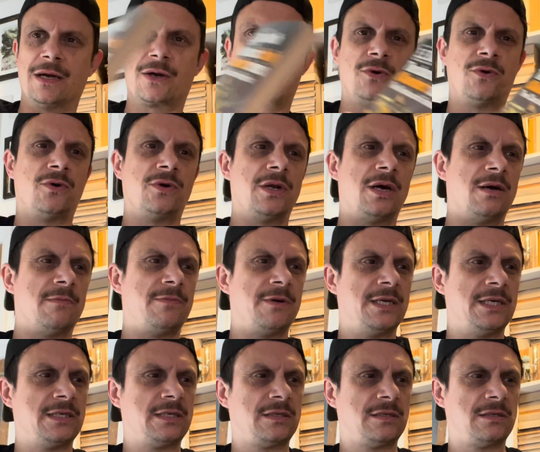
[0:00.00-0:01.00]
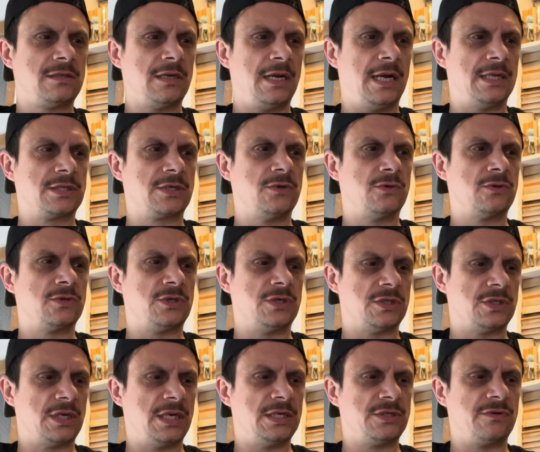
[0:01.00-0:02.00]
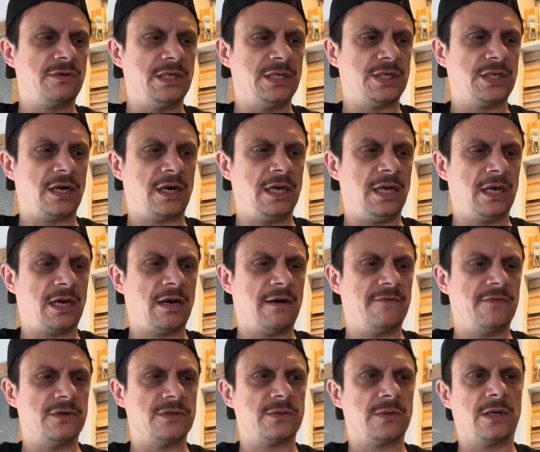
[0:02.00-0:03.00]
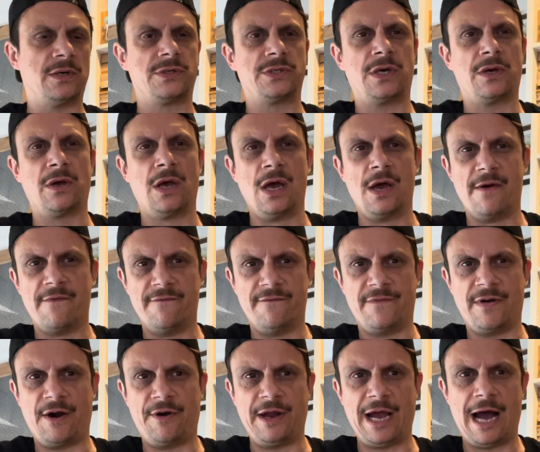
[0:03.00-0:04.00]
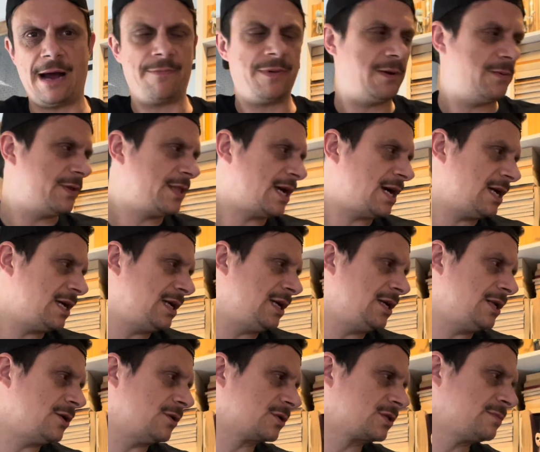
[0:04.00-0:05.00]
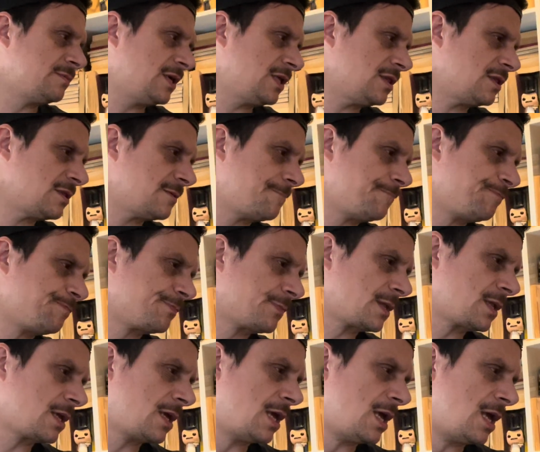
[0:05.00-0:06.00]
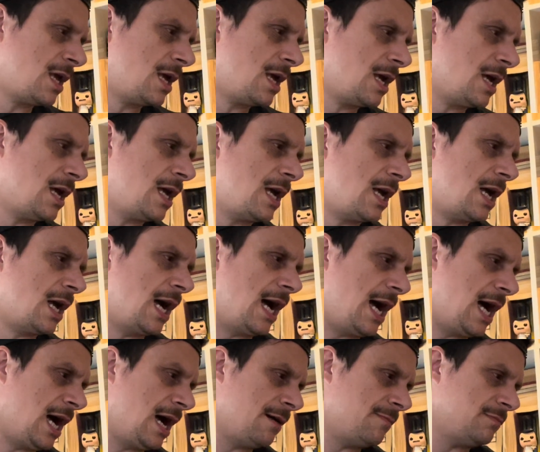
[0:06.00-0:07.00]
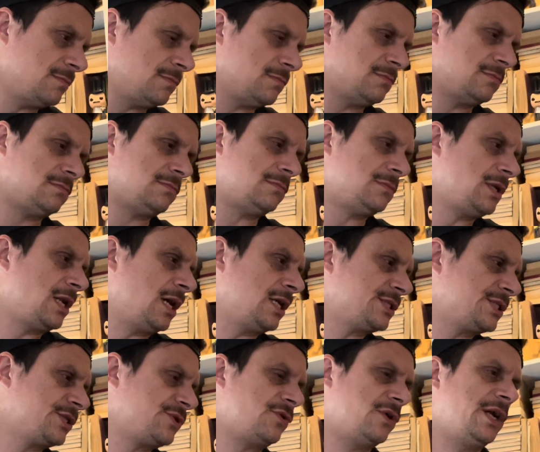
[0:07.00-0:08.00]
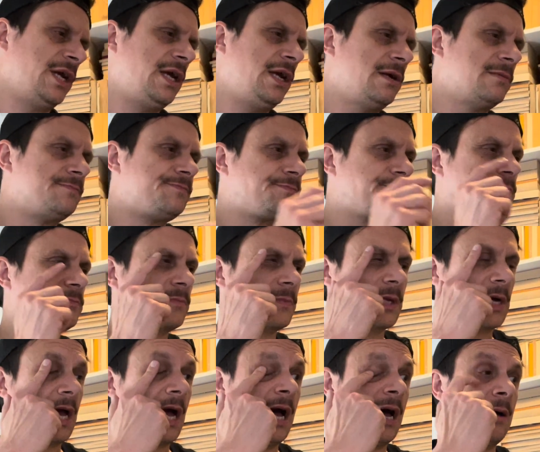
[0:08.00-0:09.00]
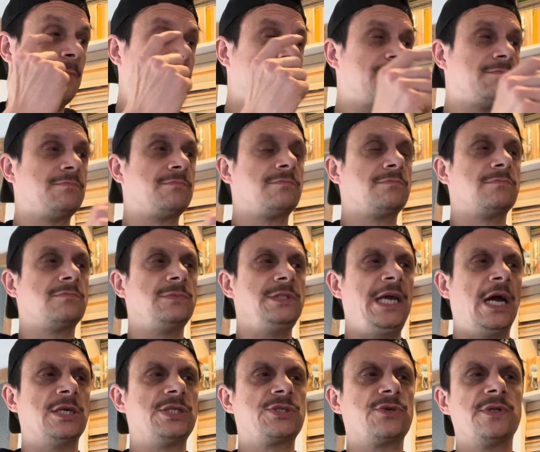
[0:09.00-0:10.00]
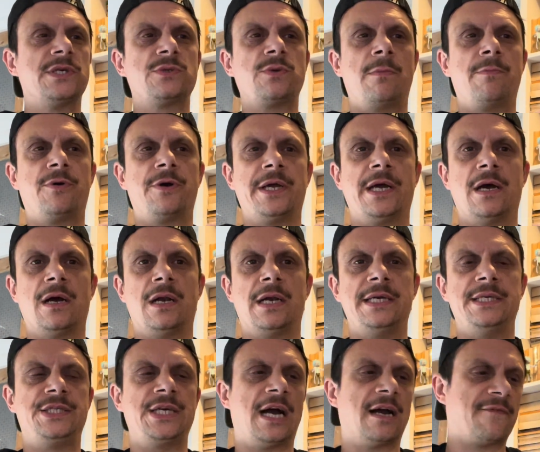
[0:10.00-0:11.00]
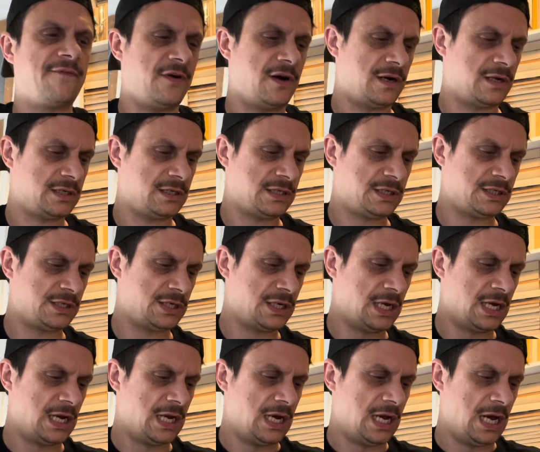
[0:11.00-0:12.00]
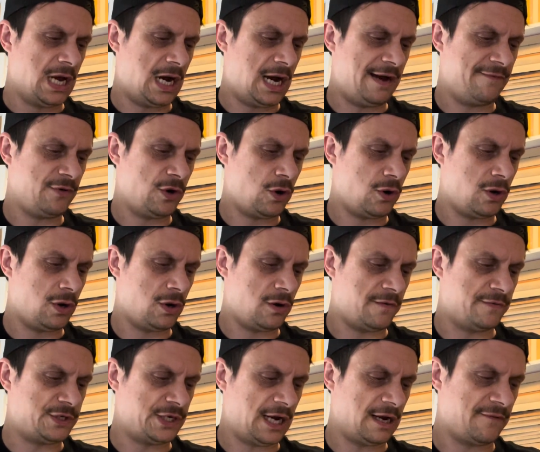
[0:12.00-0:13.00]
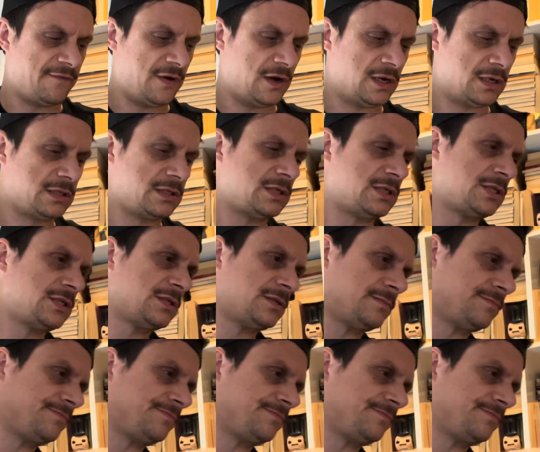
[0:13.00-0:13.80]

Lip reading: corner, but it's gorgeous, and it's really shiny cover as well. So very happy with that E. Doc Smith. Last 3. Yeah, I saw this one pretty early. Jack Vance. I haven't got a lot of Jack Vance.